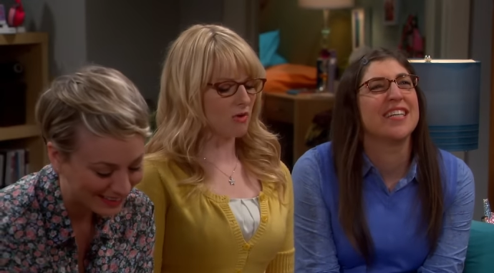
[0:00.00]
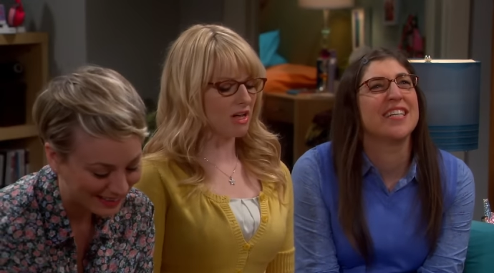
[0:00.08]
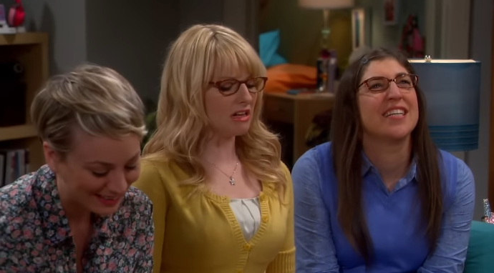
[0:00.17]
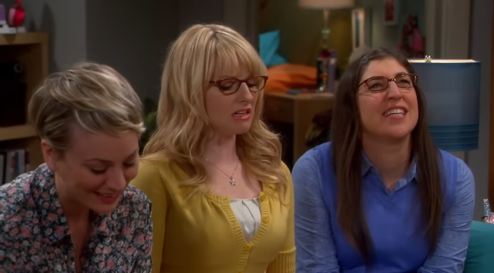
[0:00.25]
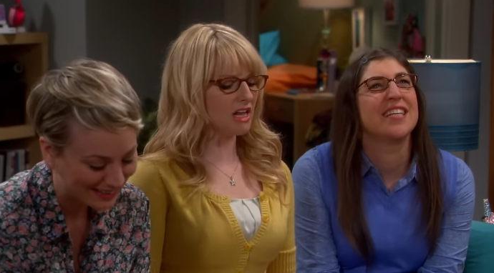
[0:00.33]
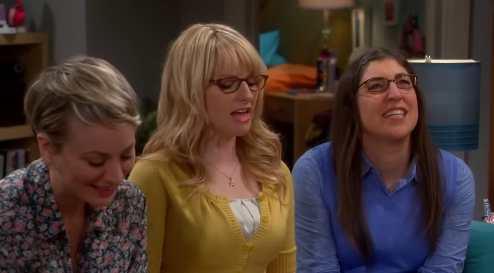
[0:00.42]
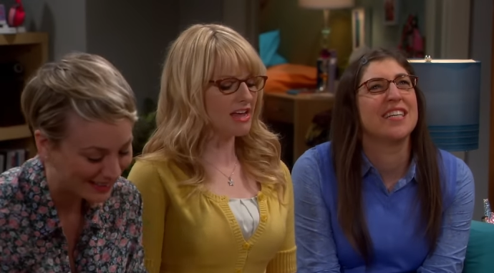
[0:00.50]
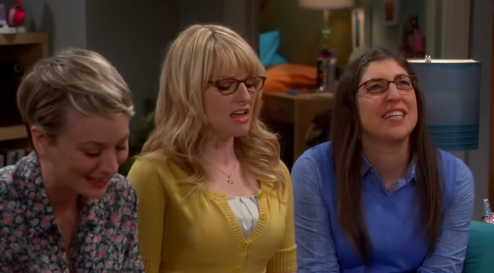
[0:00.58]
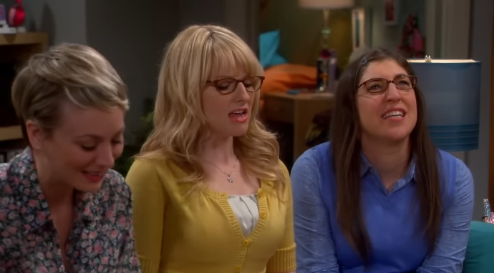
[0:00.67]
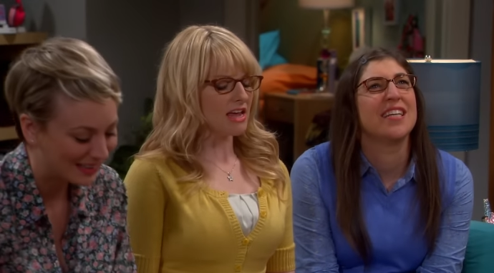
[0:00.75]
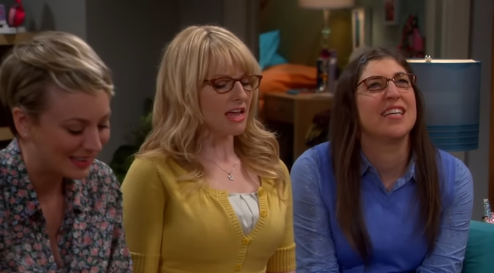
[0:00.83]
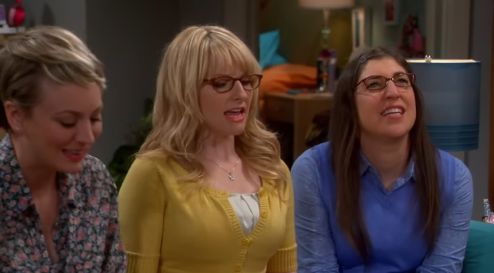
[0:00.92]
Speaker 1: well,
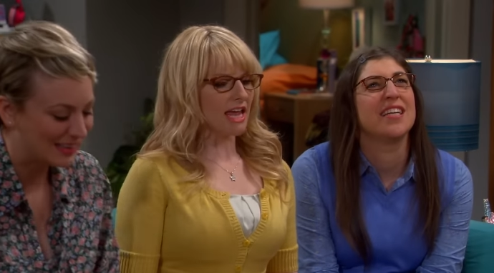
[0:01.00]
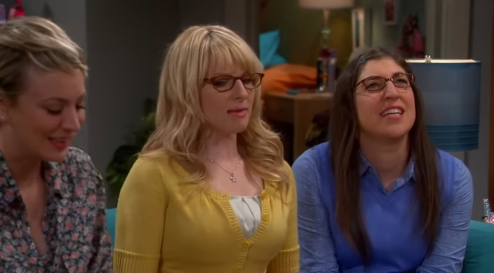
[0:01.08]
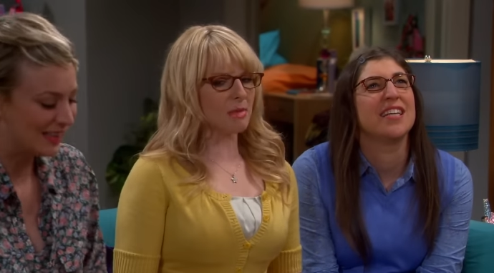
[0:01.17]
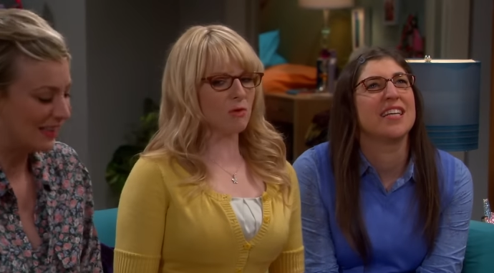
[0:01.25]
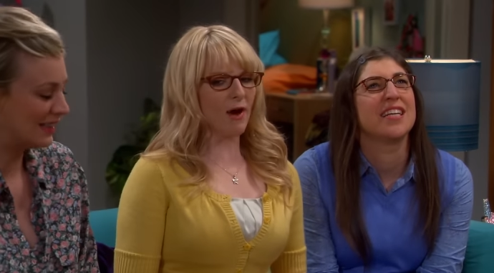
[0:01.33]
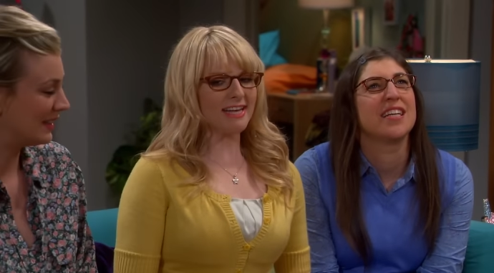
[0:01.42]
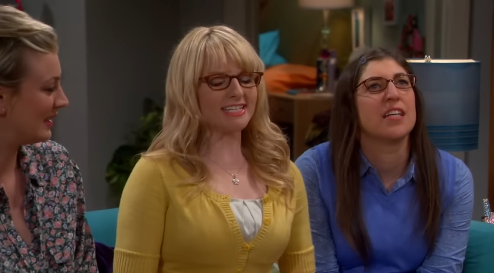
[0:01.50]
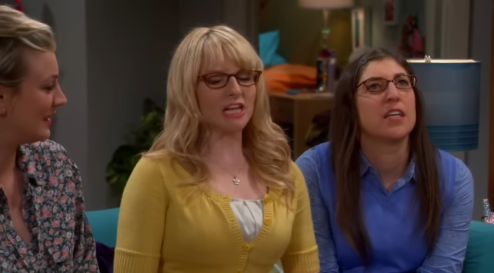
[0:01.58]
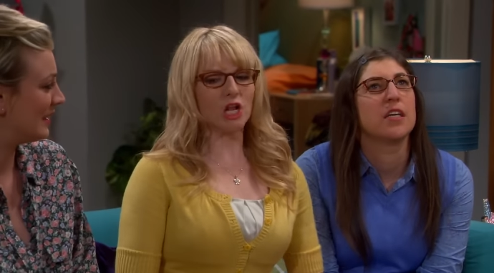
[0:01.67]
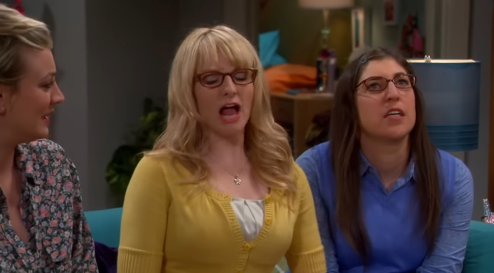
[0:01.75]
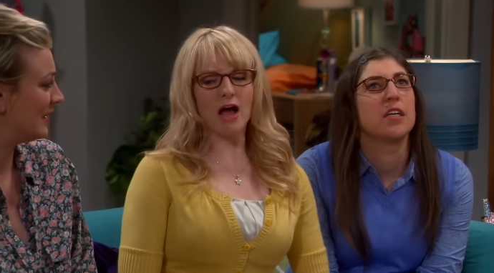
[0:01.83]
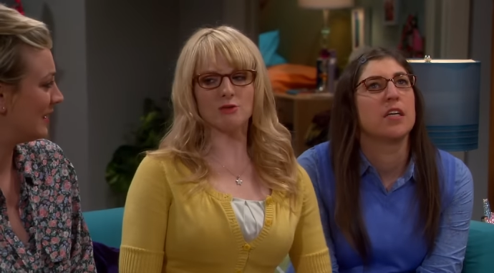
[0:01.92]
Amy writes
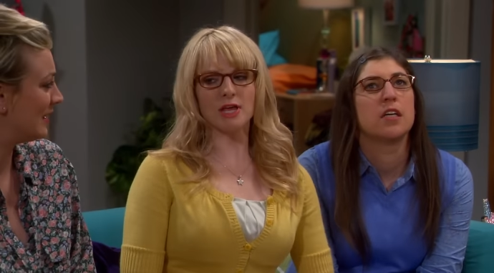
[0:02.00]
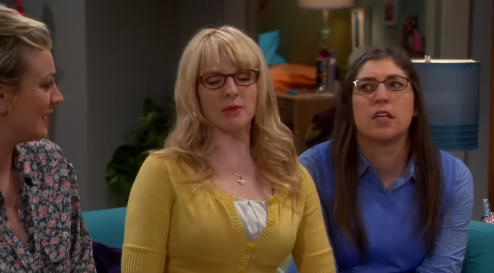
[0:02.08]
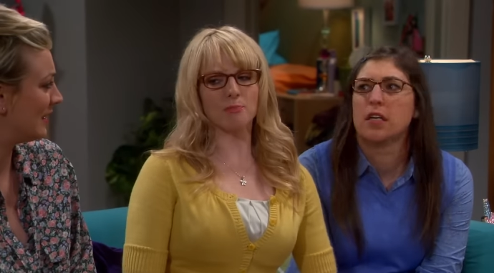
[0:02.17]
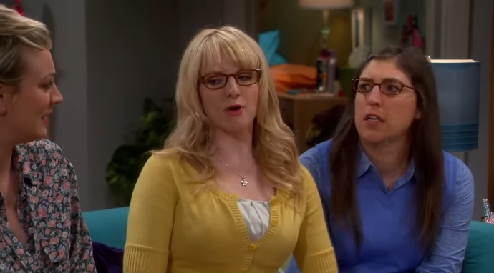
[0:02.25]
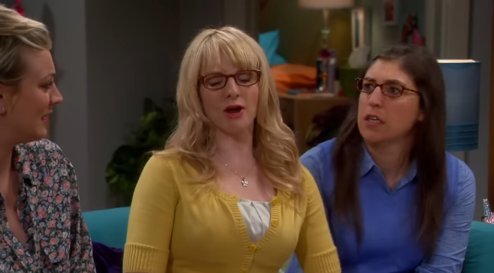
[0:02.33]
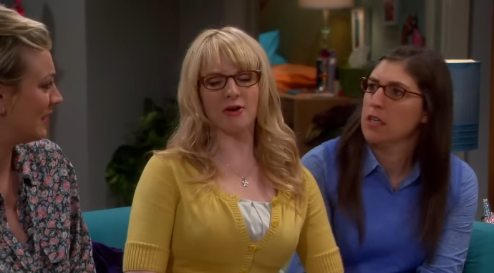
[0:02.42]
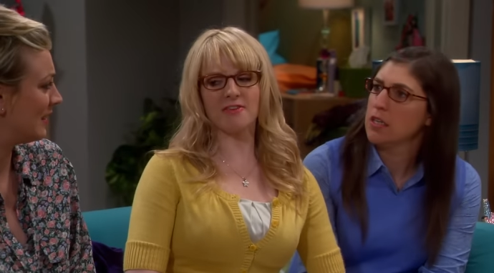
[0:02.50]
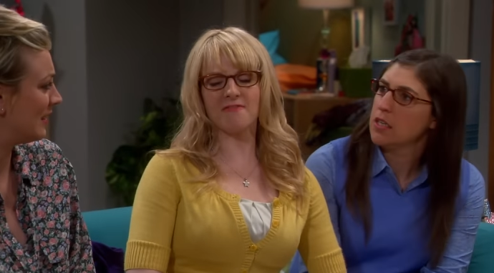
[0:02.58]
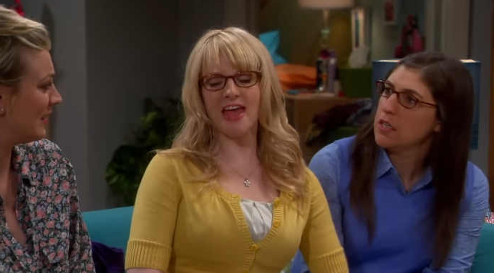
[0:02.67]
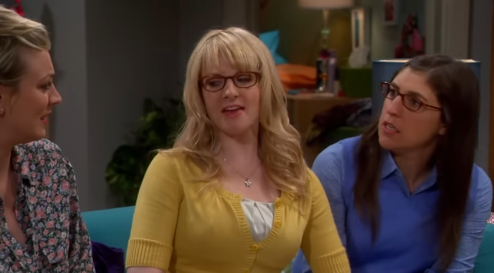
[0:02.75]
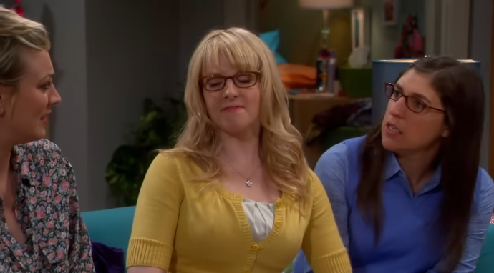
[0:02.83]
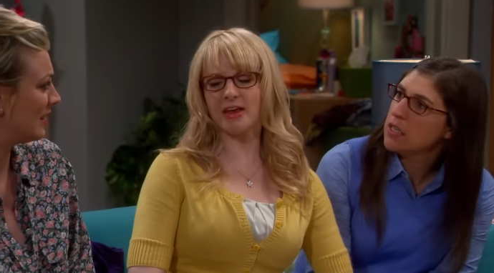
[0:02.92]
Little House on the Prairie
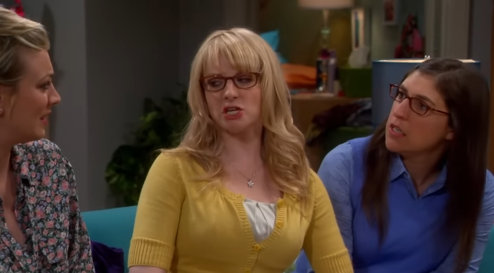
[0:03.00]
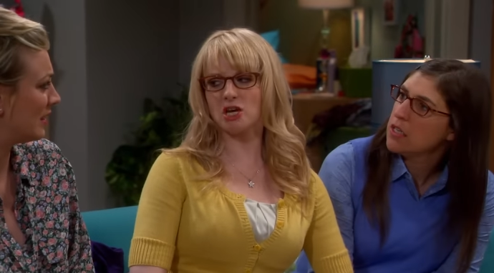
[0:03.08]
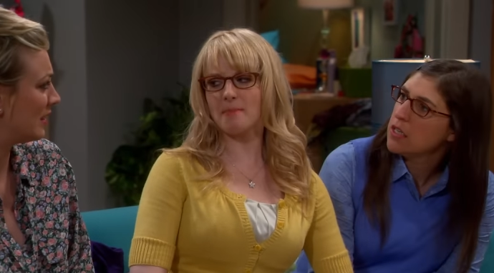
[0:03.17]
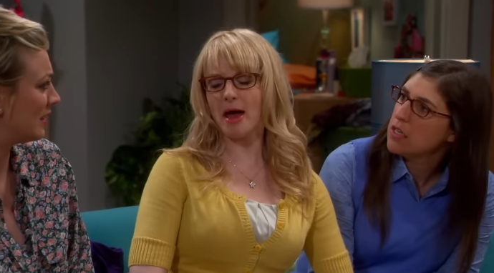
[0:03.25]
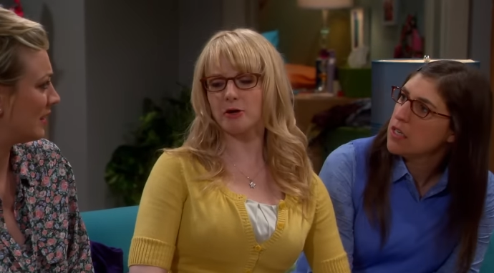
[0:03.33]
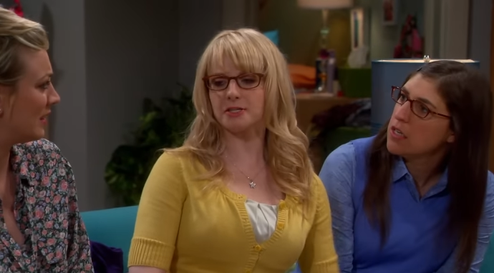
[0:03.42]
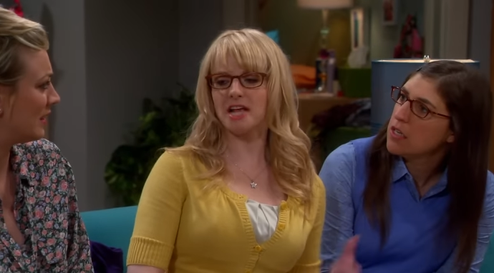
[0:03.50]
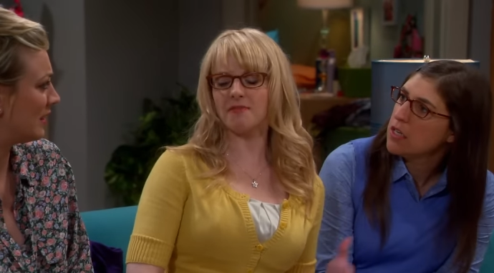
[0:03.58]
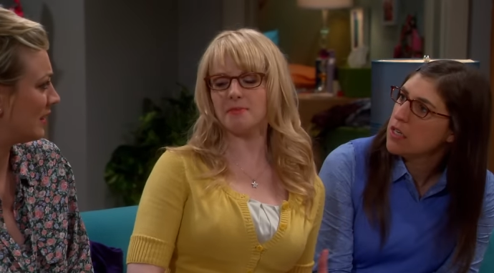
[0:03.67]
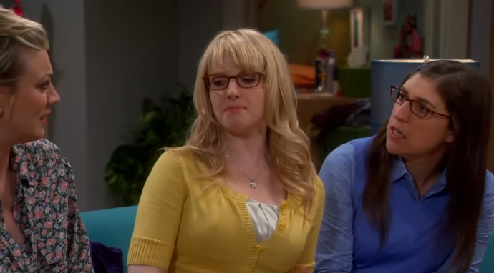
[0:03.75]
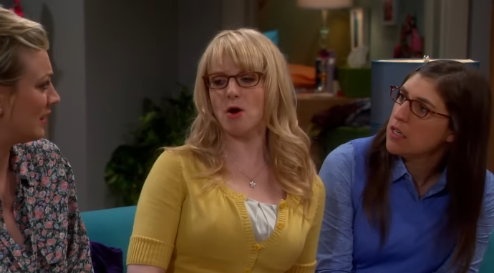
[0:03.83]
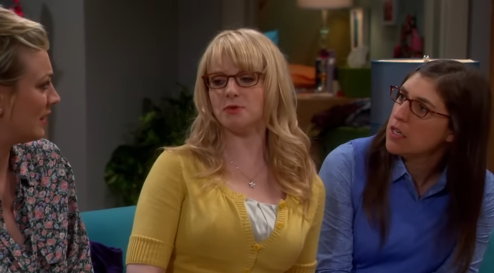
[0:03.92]
fan fiction about
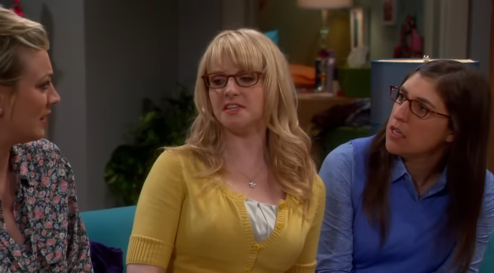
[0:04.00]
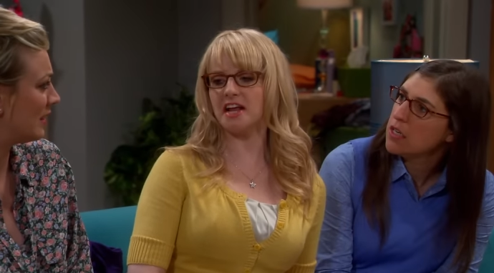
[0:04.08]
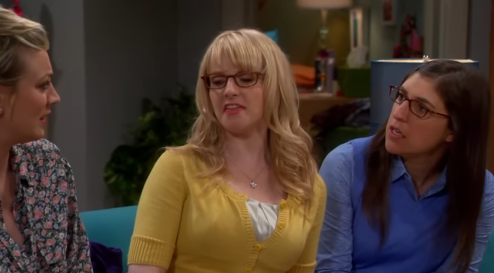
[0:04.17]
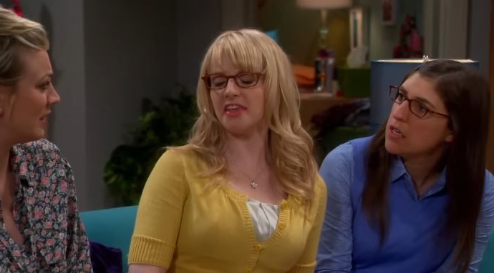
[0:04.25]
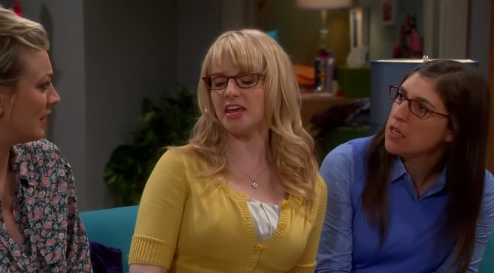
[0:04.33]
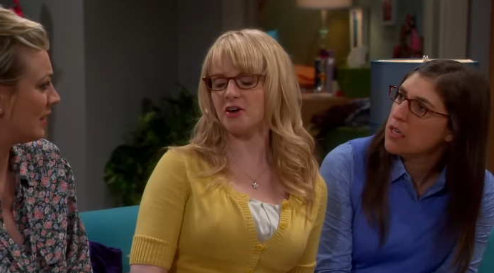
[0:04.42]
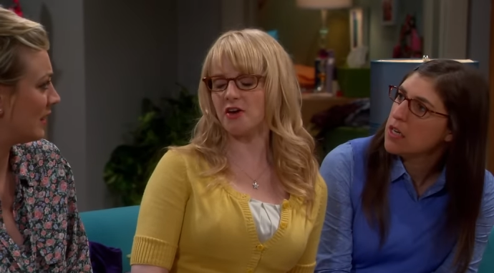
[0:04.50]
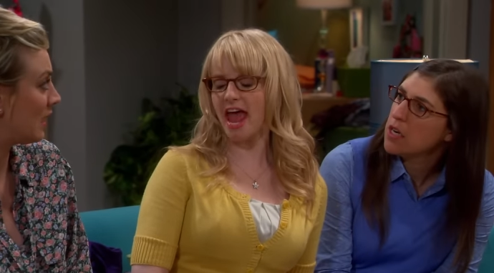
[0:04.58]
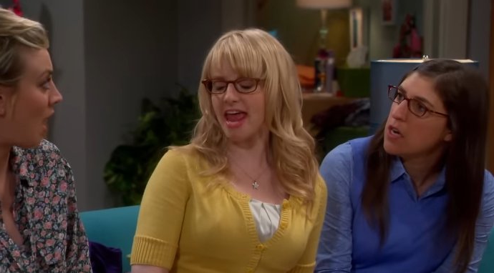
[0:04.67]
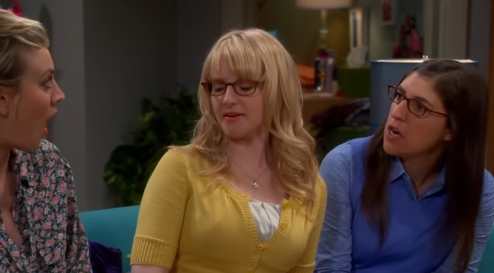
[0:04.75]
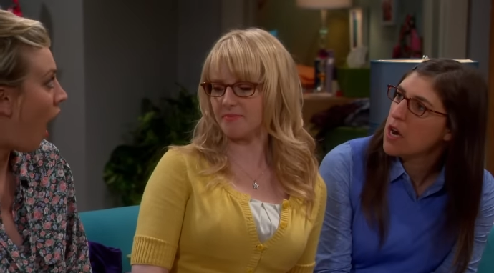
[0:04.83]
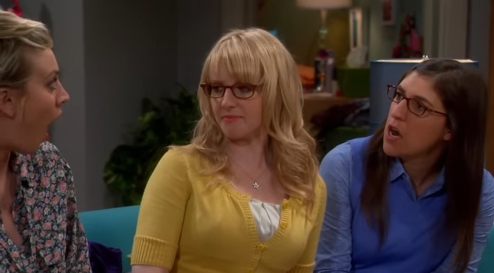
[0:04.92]
herself and posts it on the internet.